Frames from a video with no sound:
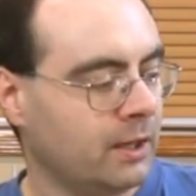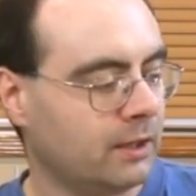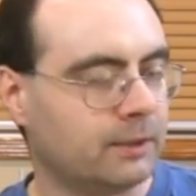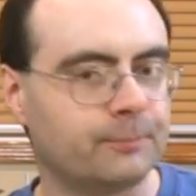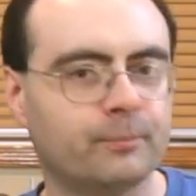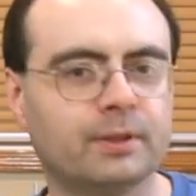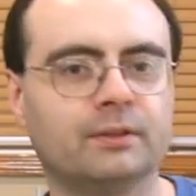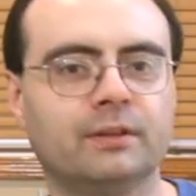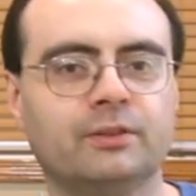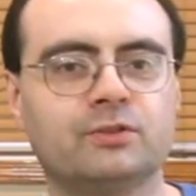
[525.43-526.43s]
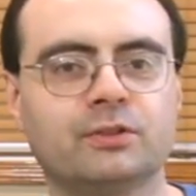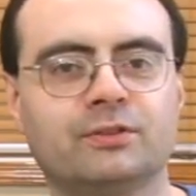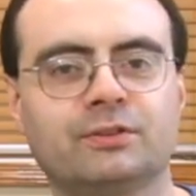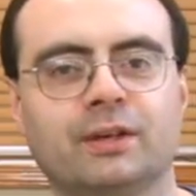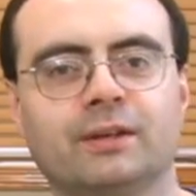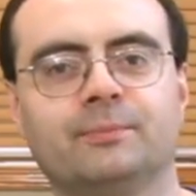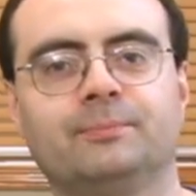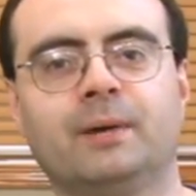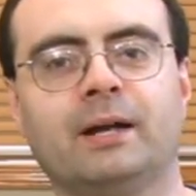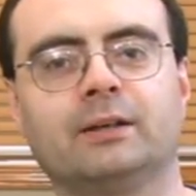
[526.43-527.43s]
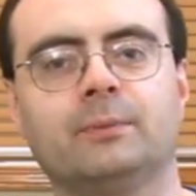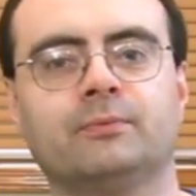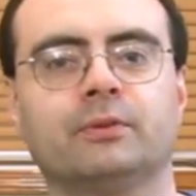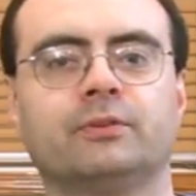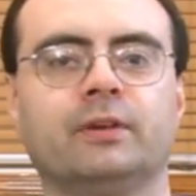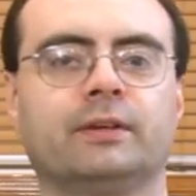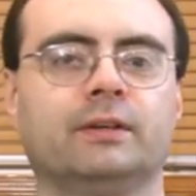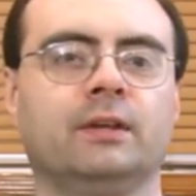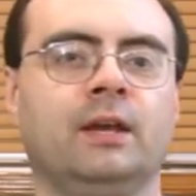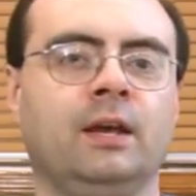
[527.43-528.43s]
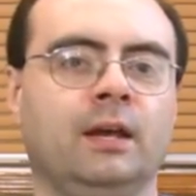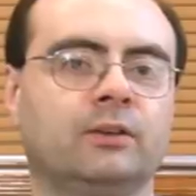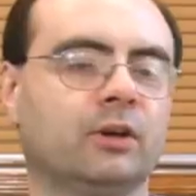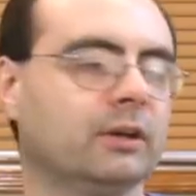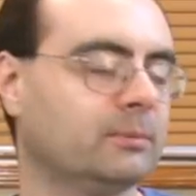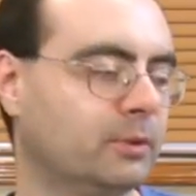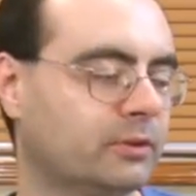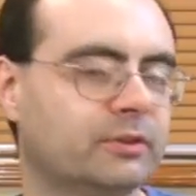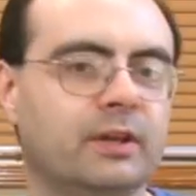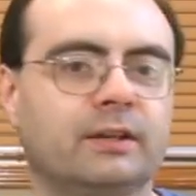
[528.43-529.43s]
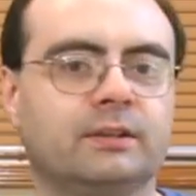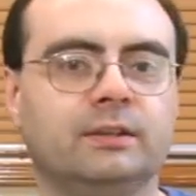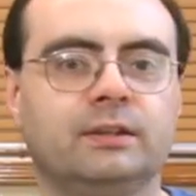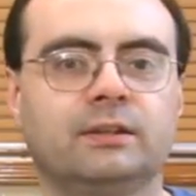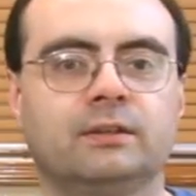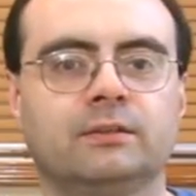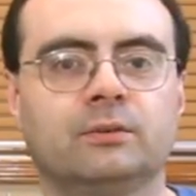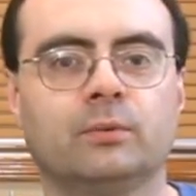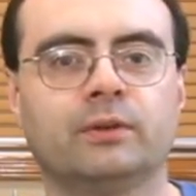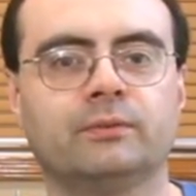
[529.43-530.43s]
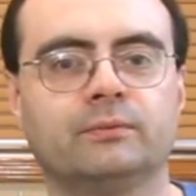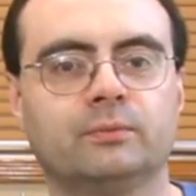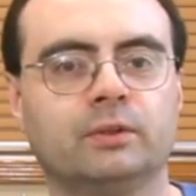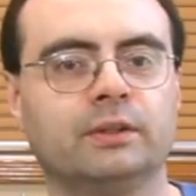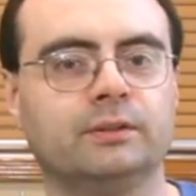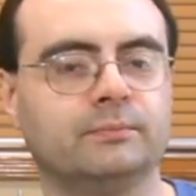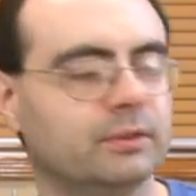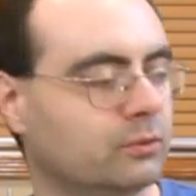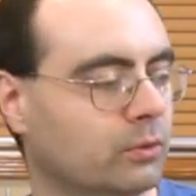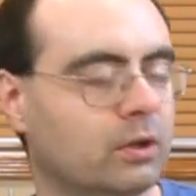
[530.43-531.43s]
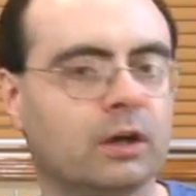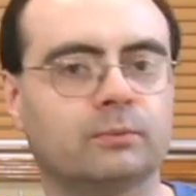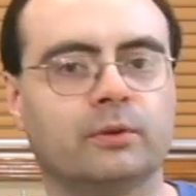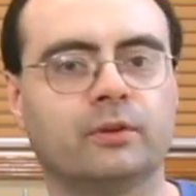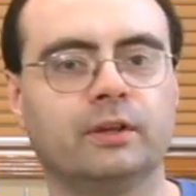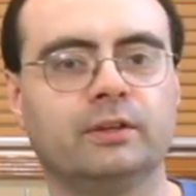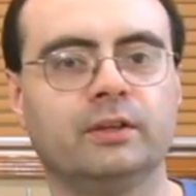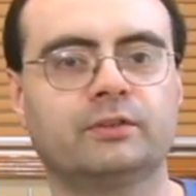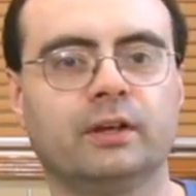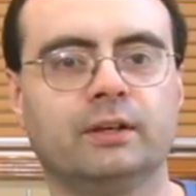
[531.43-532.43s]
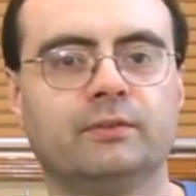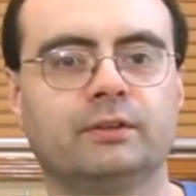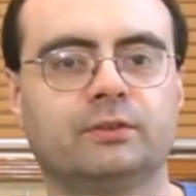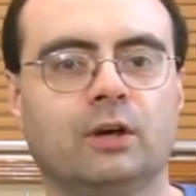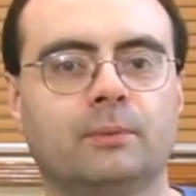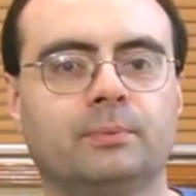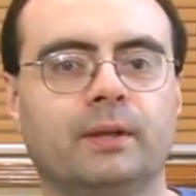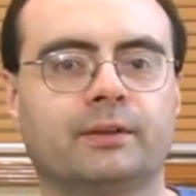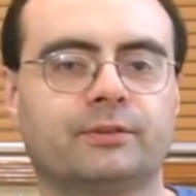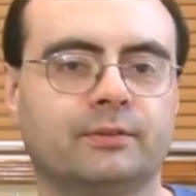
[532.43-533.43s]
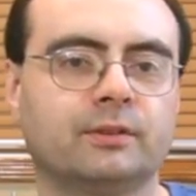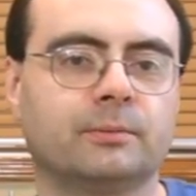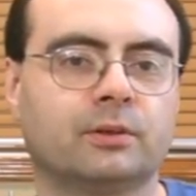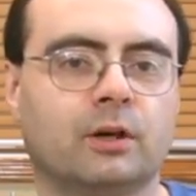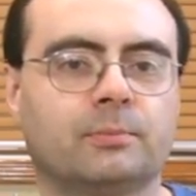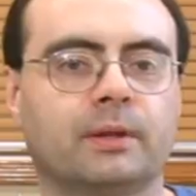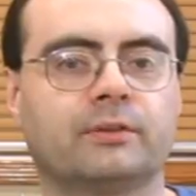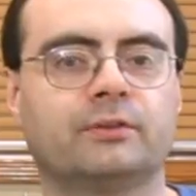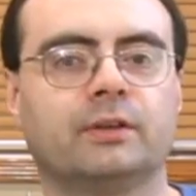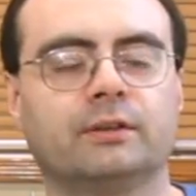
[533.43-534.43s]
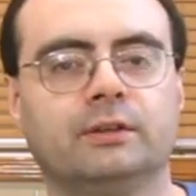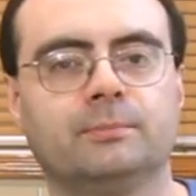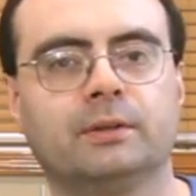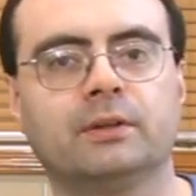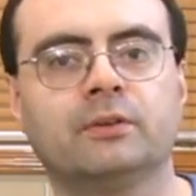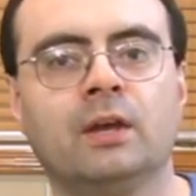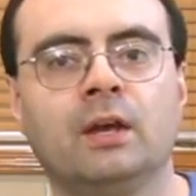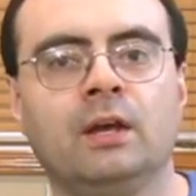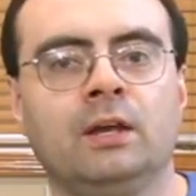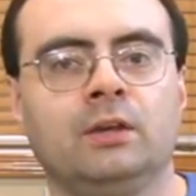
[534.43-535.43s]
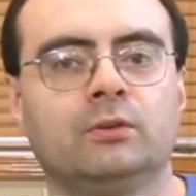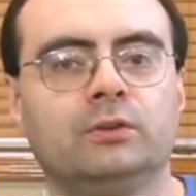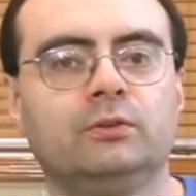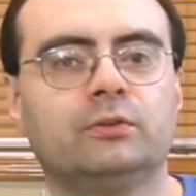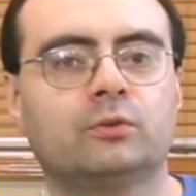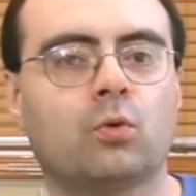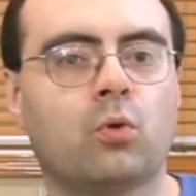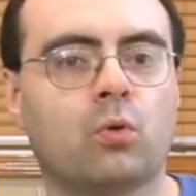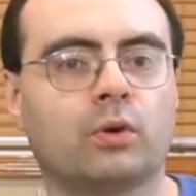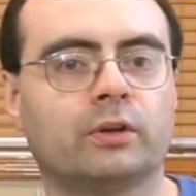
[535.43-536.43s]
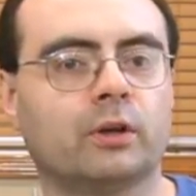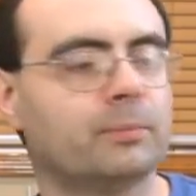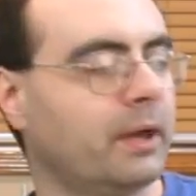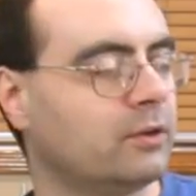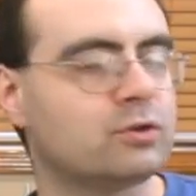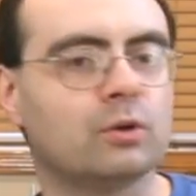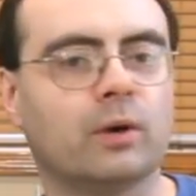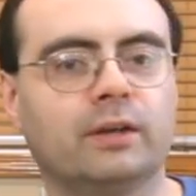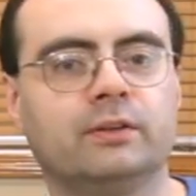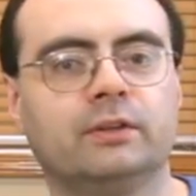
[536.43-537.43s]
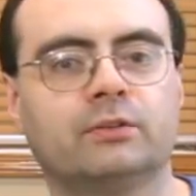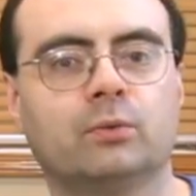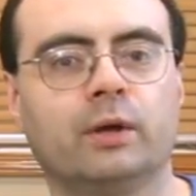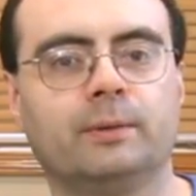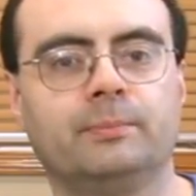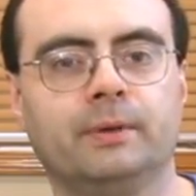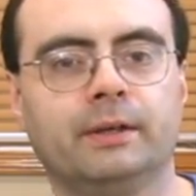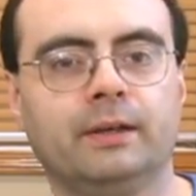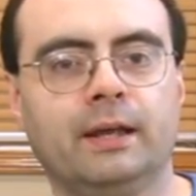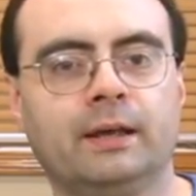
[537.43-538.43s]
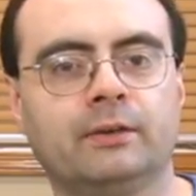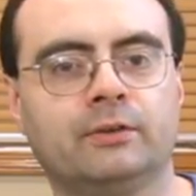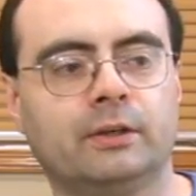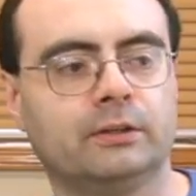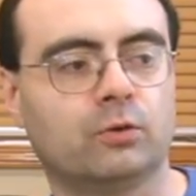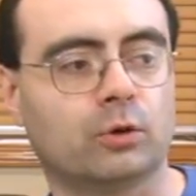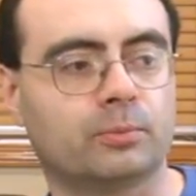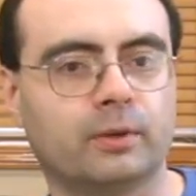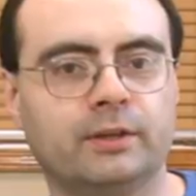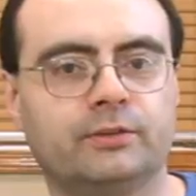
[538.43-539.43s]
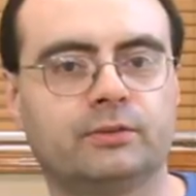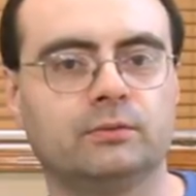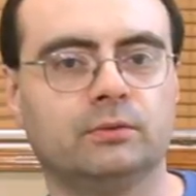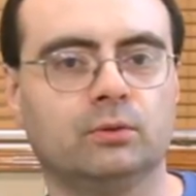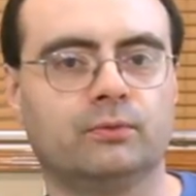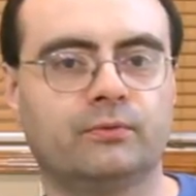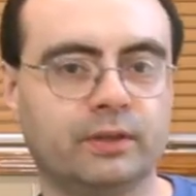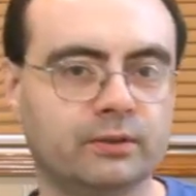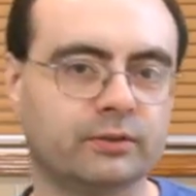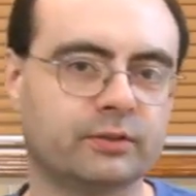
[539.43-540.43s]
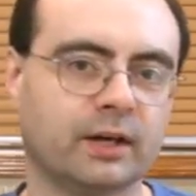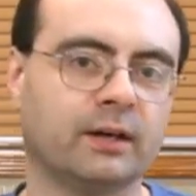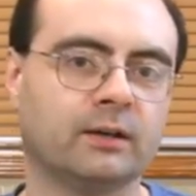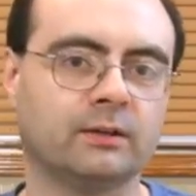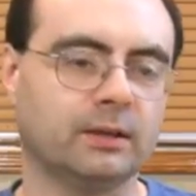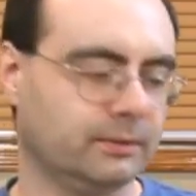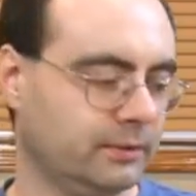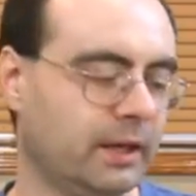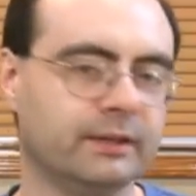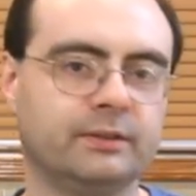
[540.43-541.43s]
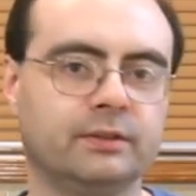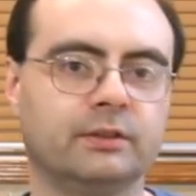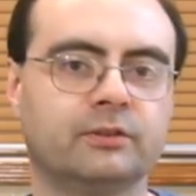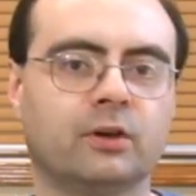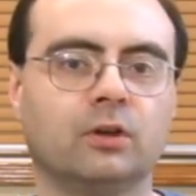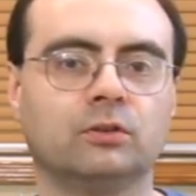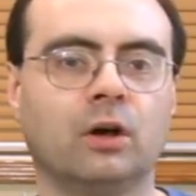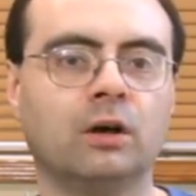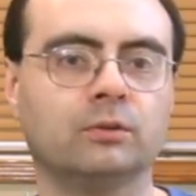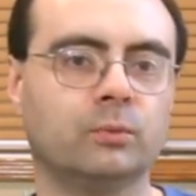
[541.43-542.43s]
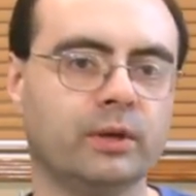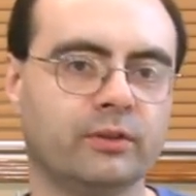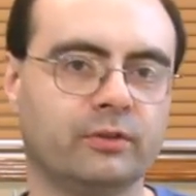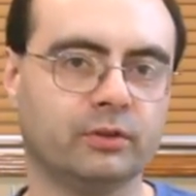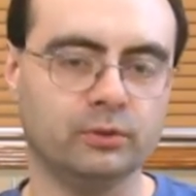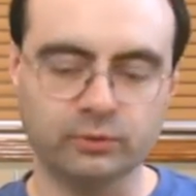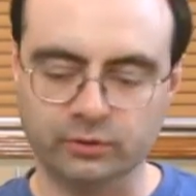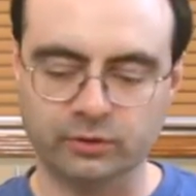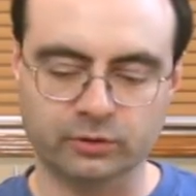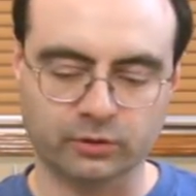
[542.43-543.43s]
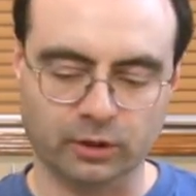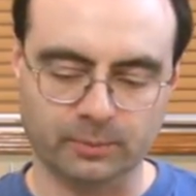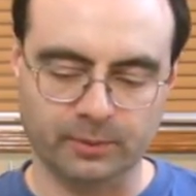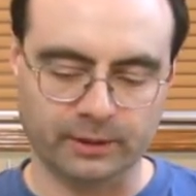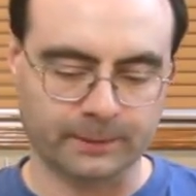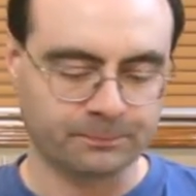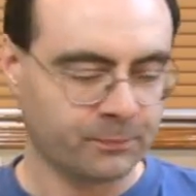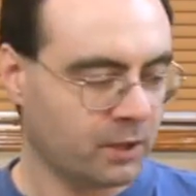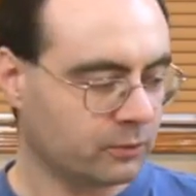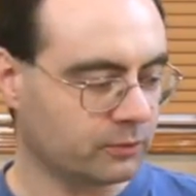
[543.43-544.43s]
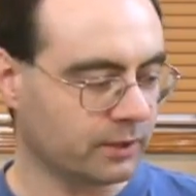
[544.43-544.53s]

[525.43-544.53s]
Um, but let's just kind of back up for a second and talk about the technique and you know what really is going on with it. it it's kind of a complex, a little bit complex technique because you know, it uses chord and arpeggio ideas quite a bit, and uh, it incorporates you know fingerstyle uh, ideas along with the use of the guitar pick. So